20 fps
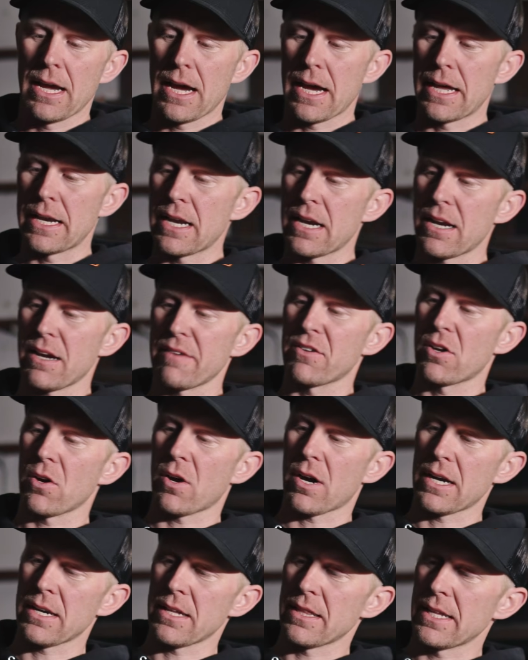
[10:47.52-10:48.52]
And then I've
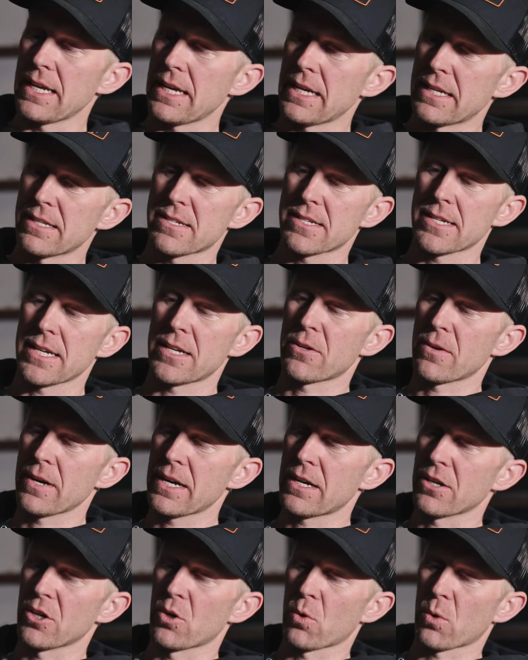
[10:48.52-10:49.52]
got the
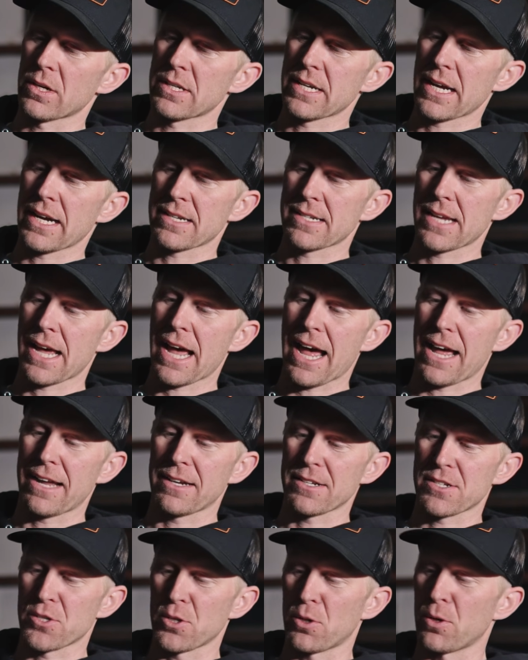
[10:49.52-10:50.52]
Incinerator Gore-Tex
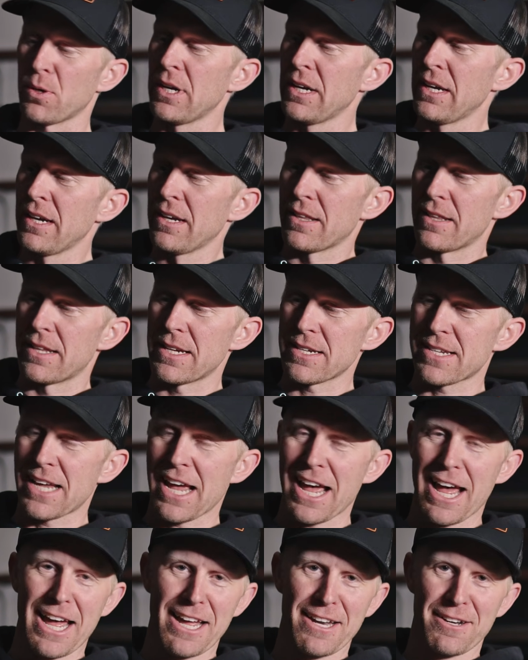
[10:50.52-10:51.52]
hat. So this
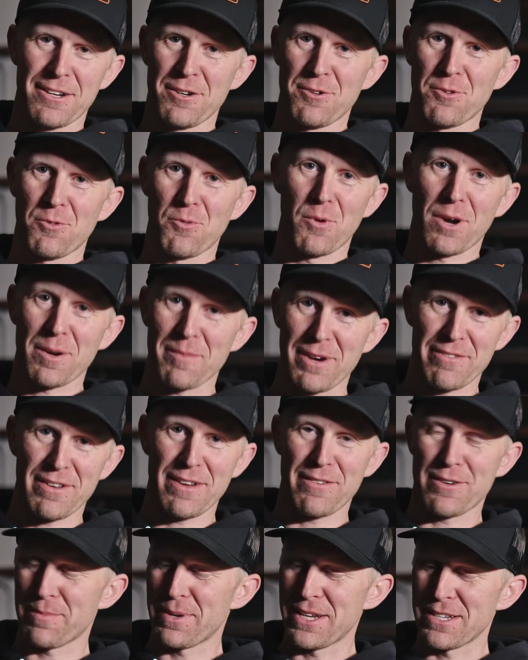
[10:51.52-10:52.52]
hat, one of my
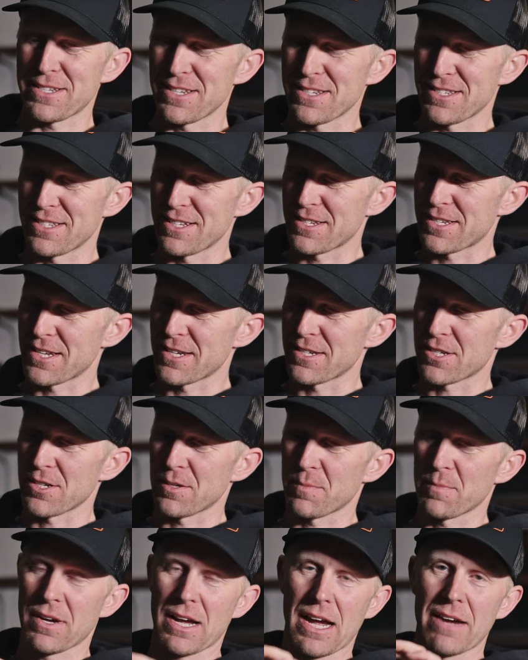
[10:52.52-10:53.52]
favorite pieces in the
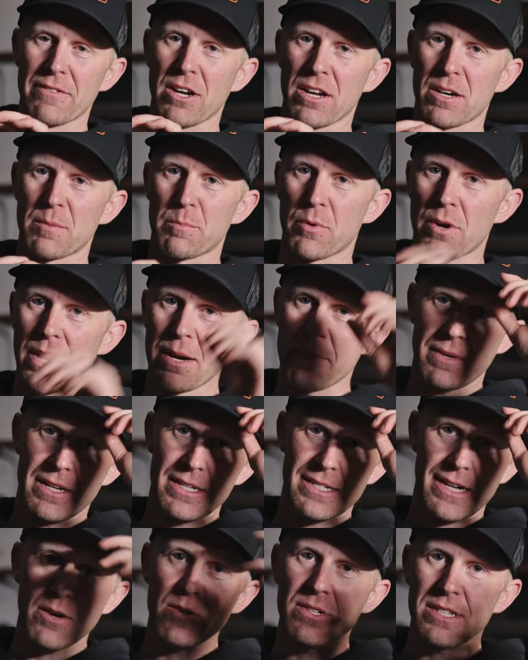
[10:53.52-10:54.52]
system. I've got a brim,
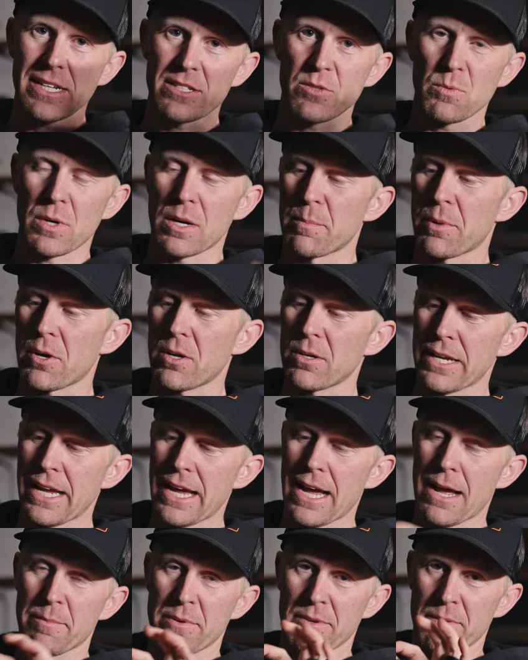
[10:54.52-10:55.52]
because I always like to wear a ball
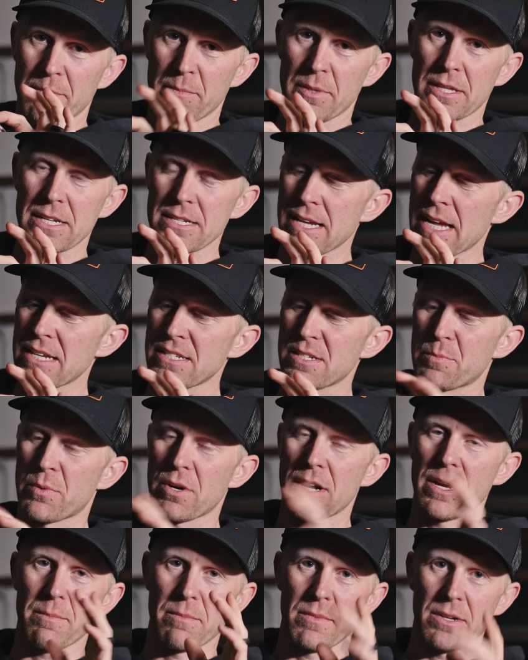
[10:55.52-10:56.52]
cap, but this has a
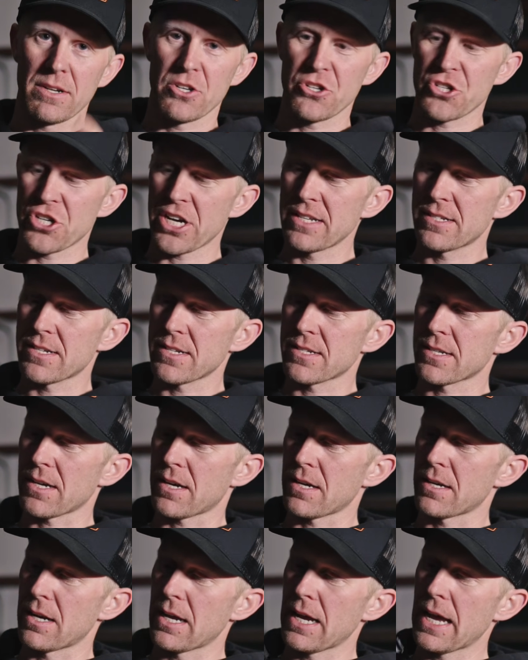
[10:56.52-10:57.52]
brim, shades the
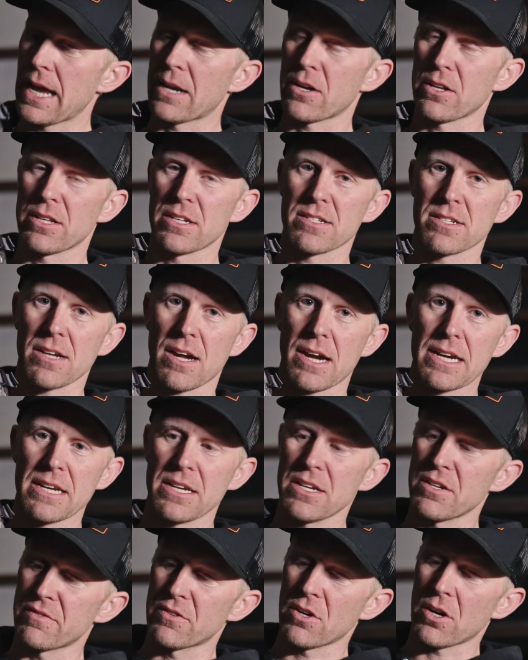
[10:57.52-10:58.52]
sun, and on the
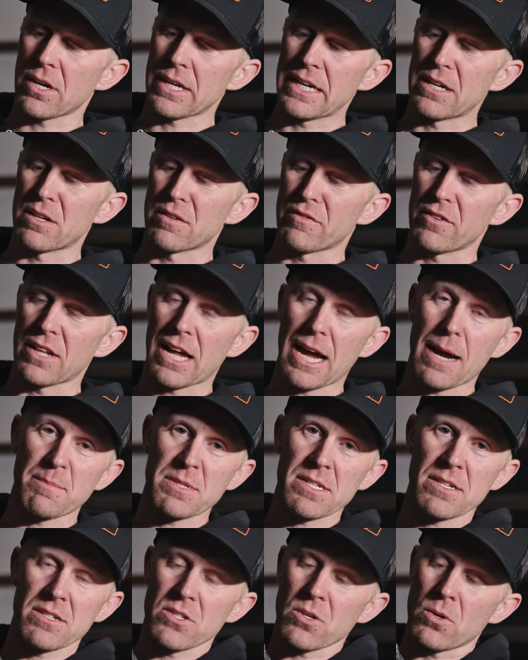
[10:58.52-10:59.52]
side you've got ear
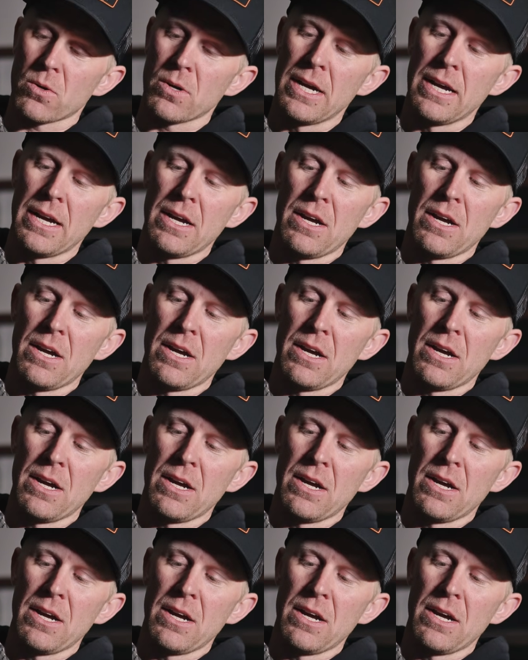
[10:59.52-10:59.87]
flaps. So